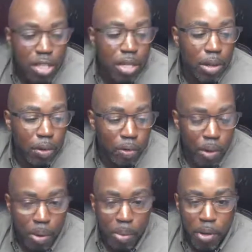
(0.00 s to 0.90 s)
still
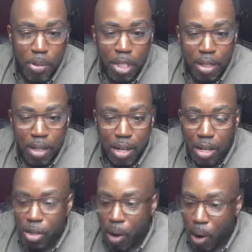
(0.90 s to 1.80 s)
for a moment.
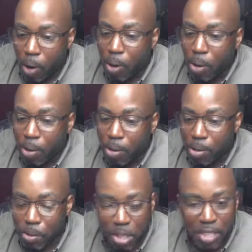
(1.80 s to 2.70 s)
All
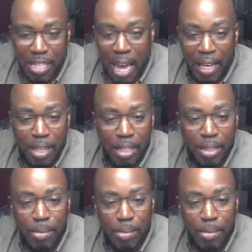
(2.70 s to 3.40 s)
was silent.